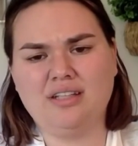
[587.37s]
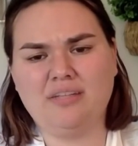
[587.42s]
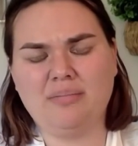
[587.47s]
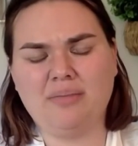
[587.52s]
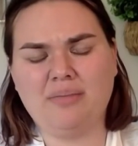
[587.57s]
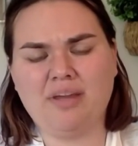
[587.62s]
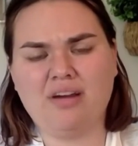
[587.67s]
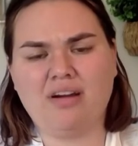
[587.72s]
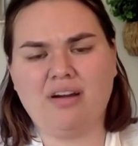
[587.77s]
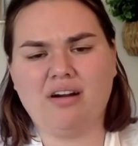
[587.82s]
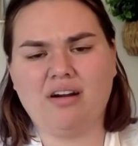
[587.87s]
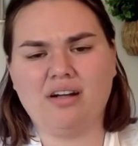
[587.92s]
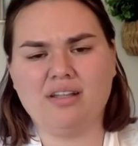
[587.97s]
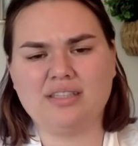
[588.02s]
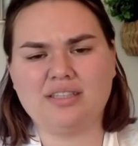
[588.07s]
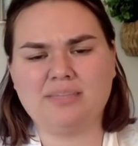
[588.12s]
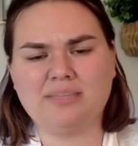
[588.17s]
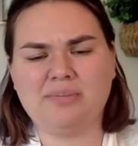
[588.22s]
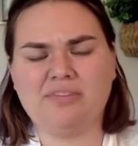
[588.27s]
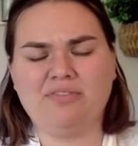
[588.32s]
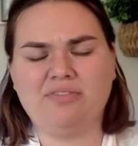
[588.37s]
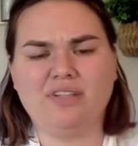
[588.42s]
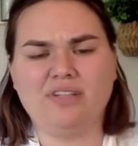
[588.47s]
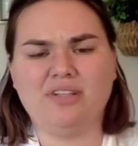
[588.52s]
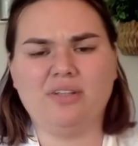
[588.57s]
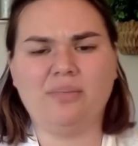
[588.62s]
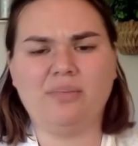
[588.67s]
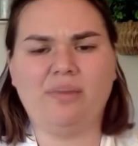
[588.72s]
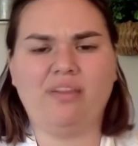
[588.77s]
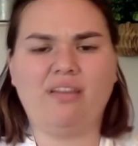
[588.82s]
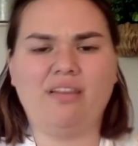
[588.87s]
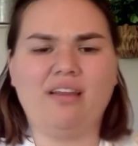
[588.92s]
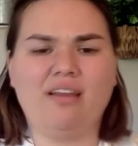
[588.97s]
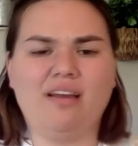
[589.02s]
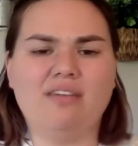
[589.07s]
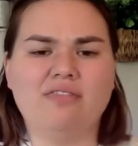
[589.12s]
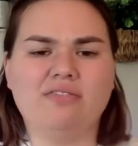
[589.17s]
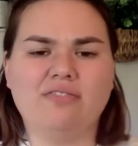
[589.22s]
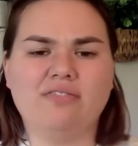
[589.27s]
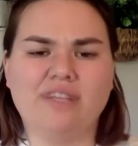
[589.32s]
May our hearts be filled with
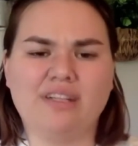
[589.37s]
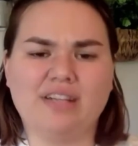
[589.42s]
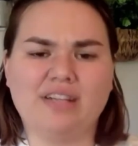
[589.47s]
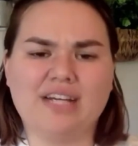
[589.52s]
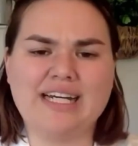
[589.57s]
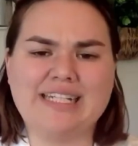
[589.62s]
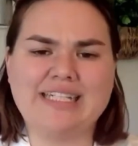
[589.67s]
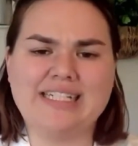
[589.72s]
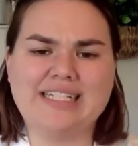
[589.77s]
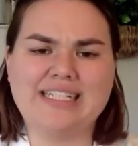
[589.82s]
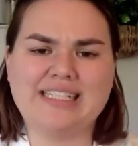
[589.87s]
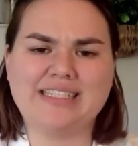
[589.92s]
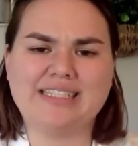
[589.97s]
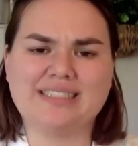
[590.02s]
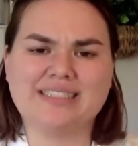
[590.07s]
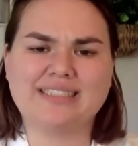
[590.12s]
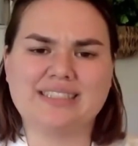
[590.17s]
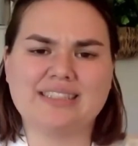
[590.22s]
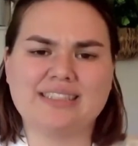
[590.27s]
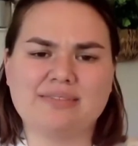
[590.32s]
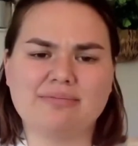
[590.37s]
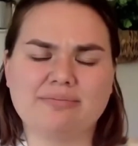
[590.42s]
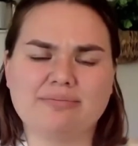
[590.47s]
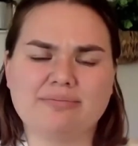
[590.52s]
love and kindness.